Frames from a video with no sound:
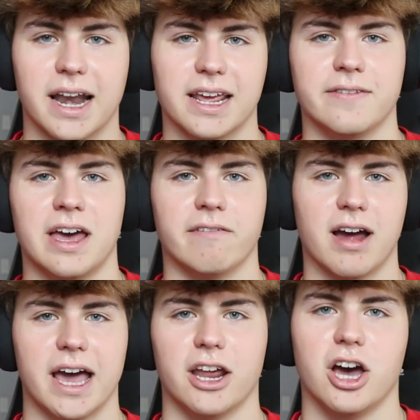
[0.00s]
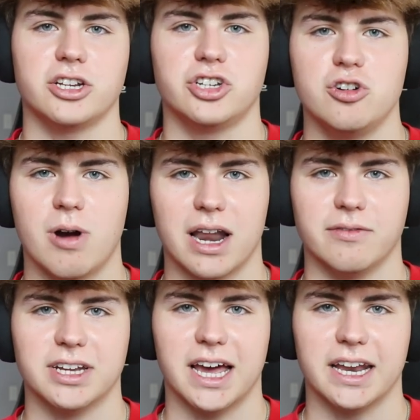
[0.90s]
I'd give that ride a 2 out
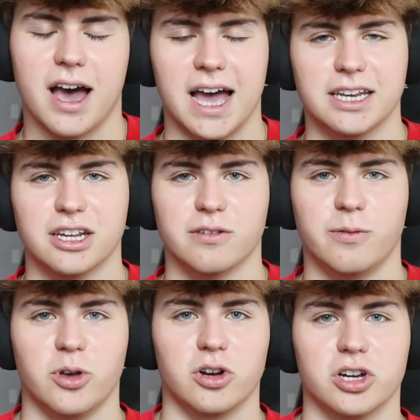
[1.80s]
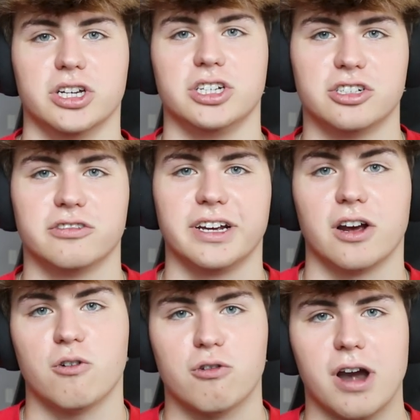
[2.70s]
of 10. I didn't feel good
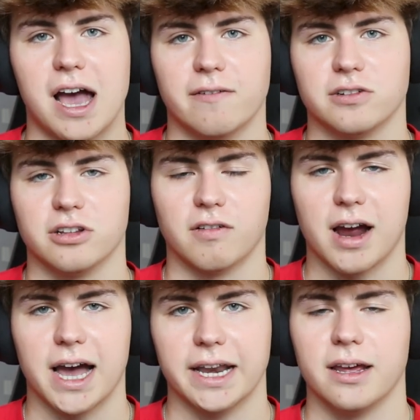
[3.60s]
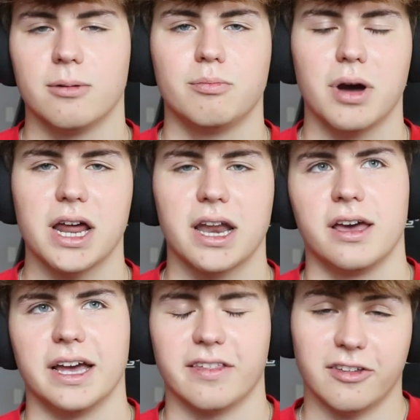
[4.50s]
during or after the ride, but
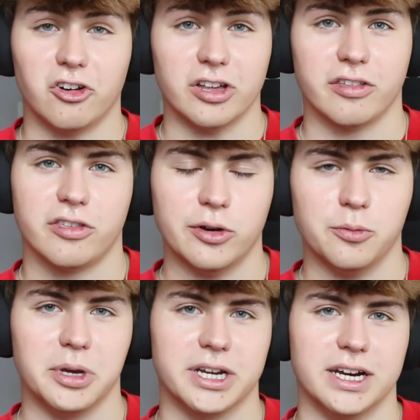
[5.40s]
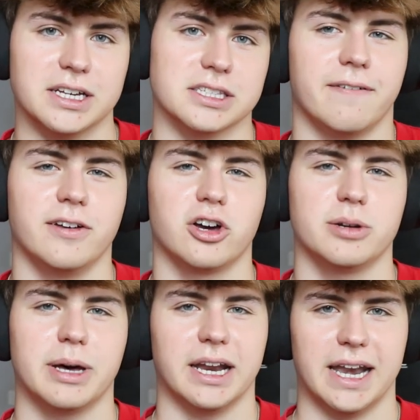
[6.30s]
it still gets 2 because I feel good
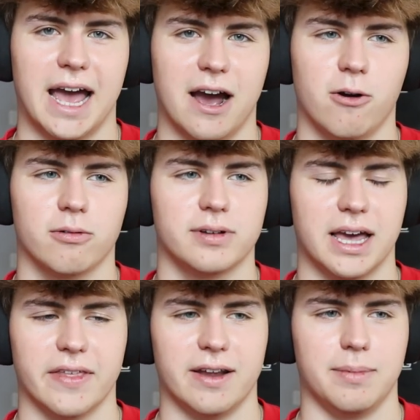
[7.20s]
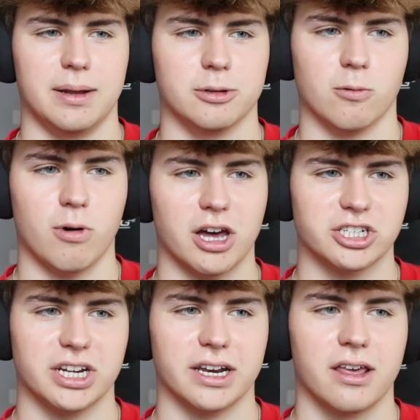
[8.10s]
about it now that I've been able to
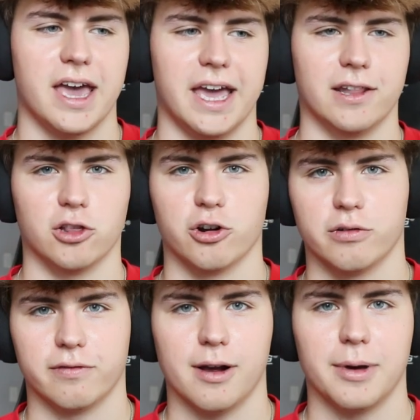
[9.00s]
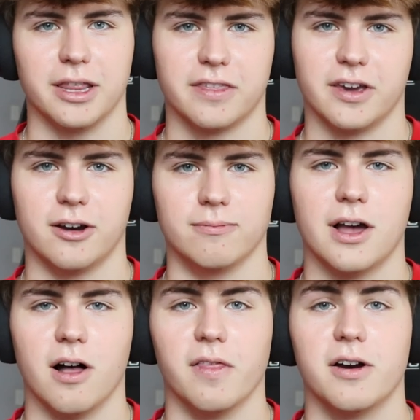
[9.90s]
watch it and learn from it. So
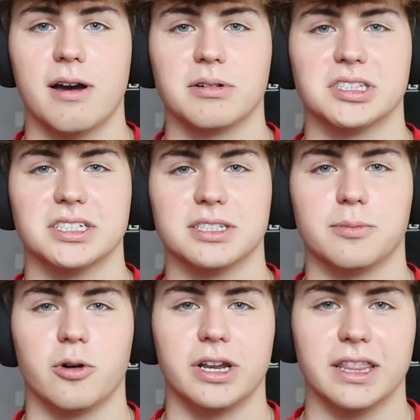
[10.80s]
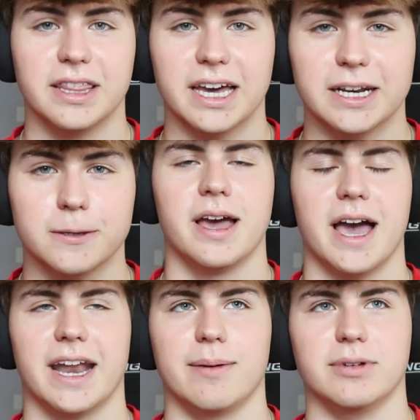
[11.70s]
although I was disappointed then,
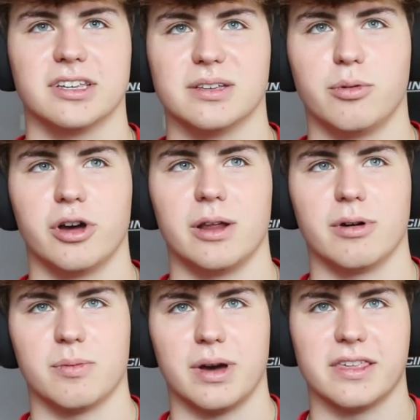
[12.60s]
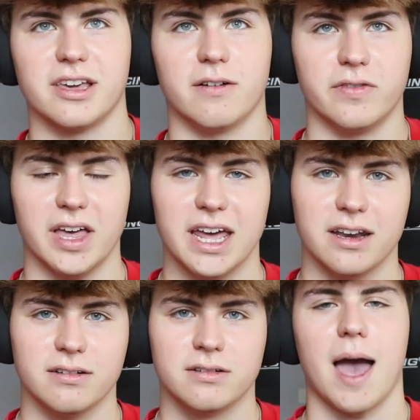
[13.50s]
and I'm disappointed with myself
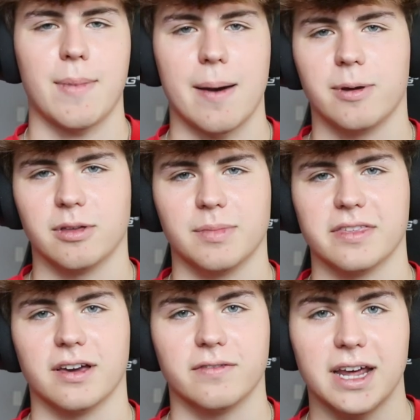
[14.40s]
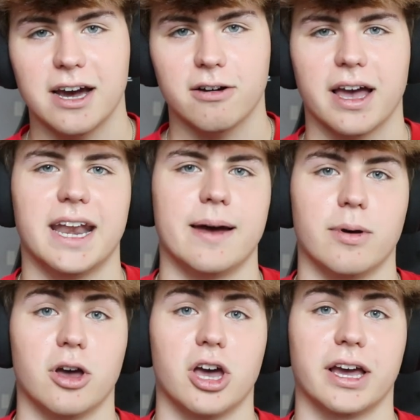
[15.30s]
then, I'm happy with myself now, and I'm
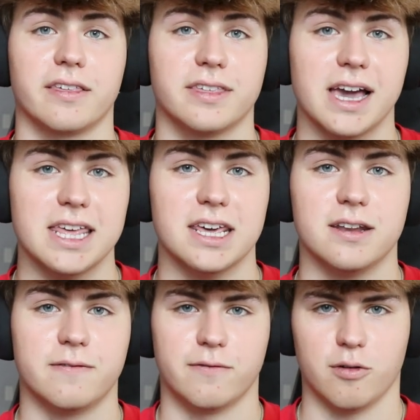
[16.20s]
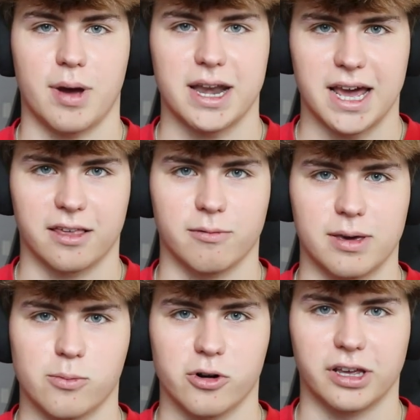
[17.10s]
excited for my next
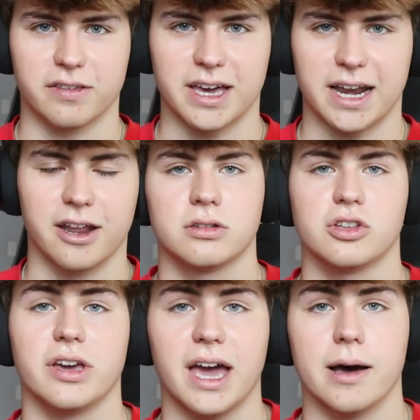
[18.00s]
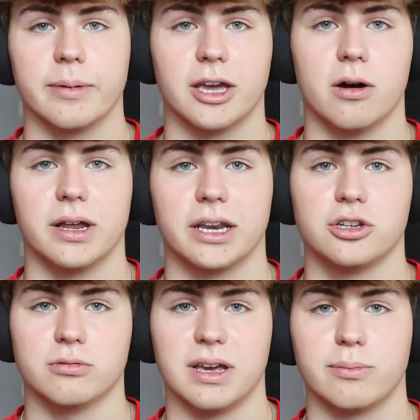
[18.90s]
wakeboarding set. So yeah, I'll be going
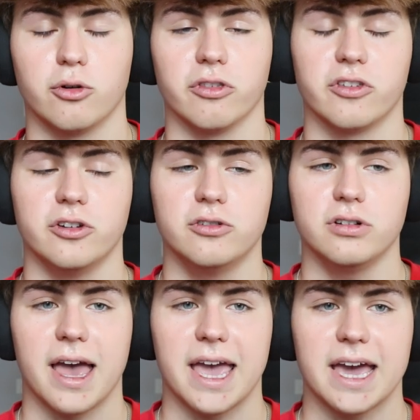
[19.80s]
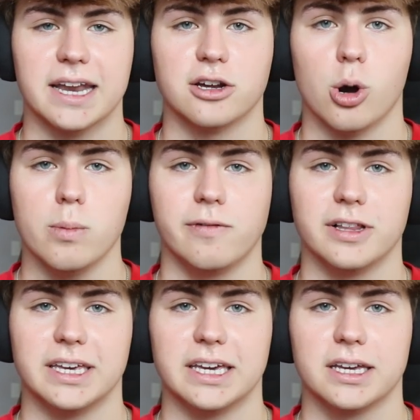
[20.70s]
to wakeboard soon, and
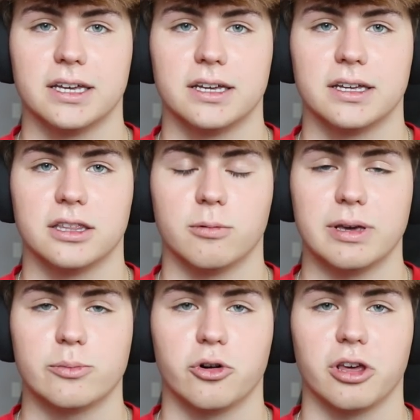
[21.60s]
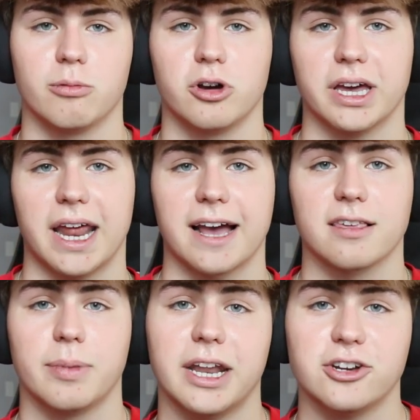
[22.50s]
hopefully the wakeboarding will get
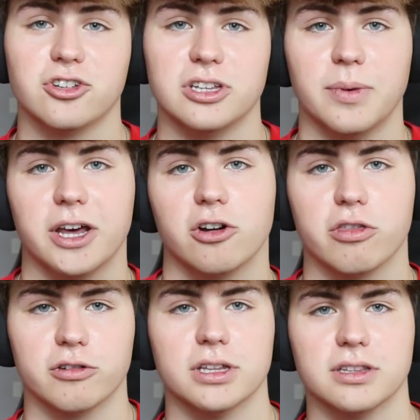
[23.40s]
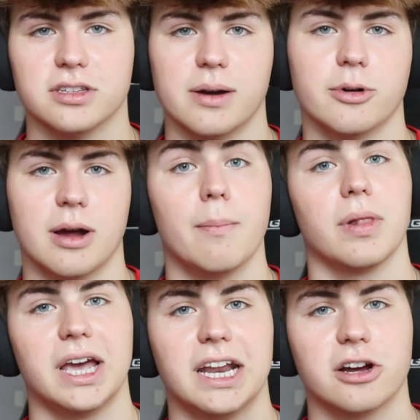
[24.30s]
exponentially better throughout the summer. I'm
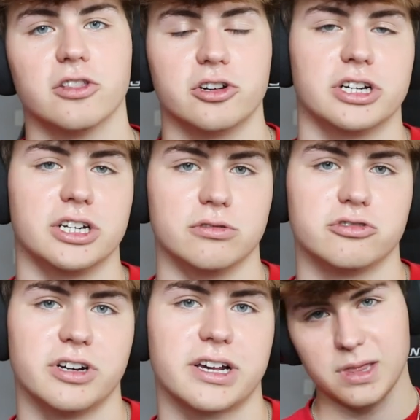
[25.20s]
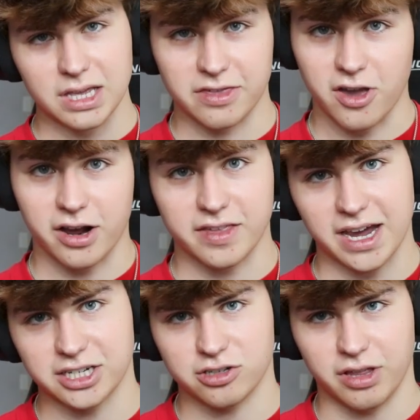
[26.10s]
planning on learning new tricks. As long as I
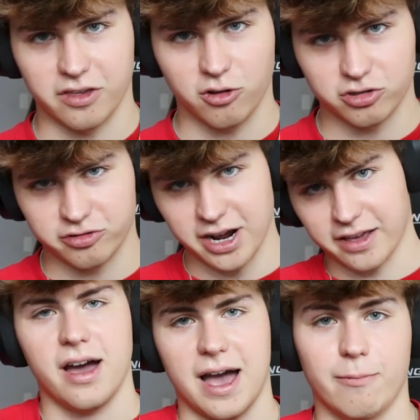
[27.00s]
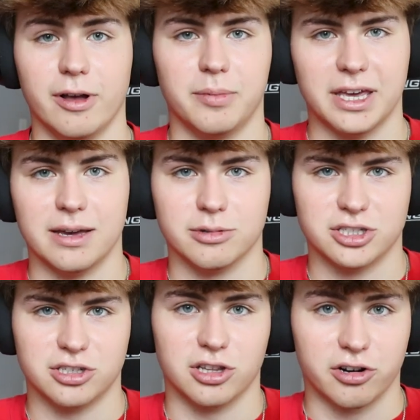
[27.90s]
could do these old tricks, I will be able
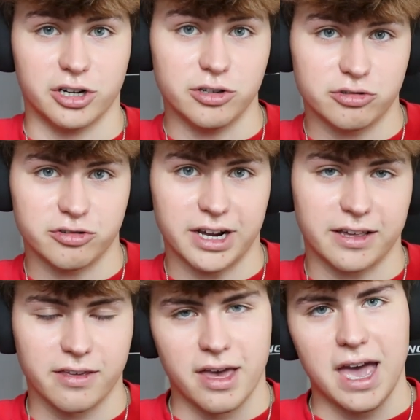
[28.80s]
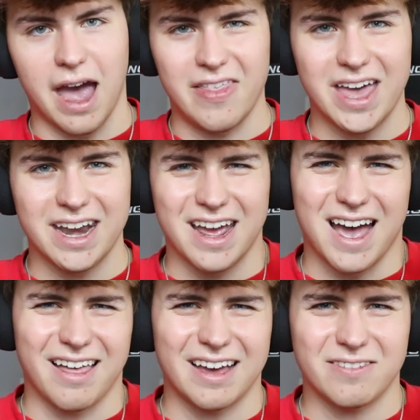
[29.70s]
to learn new tricks. And then
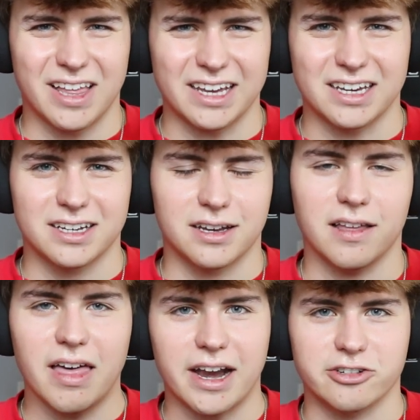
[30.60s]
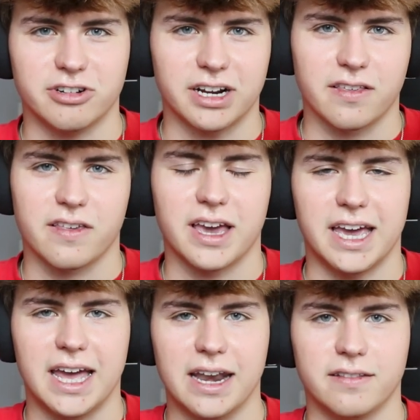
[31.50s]
I'll have like a lot of tricks.
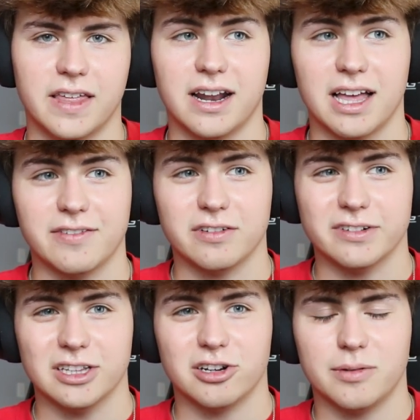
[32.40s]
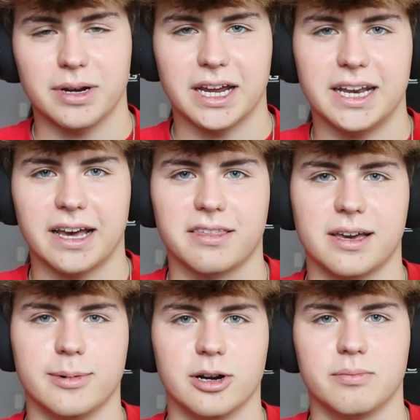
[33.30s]
And then I'll have to relearn them again next
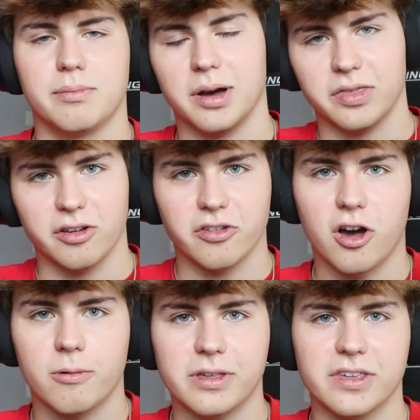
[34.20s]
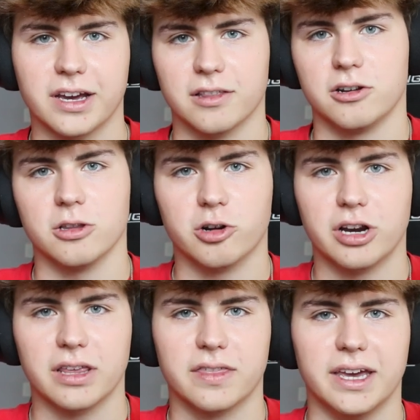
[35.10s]
summer. But there's always like a little
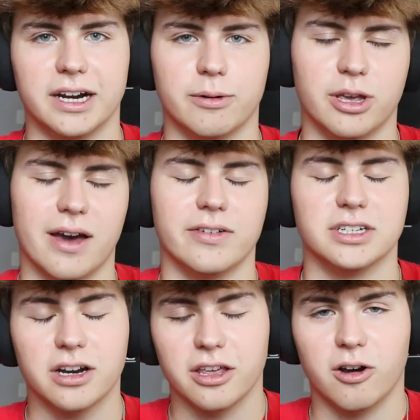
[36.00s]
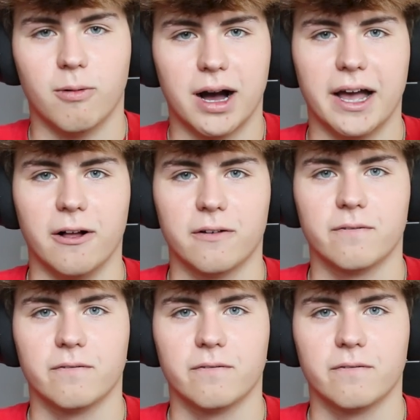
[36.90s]
learning thing when you haven't done it in a while.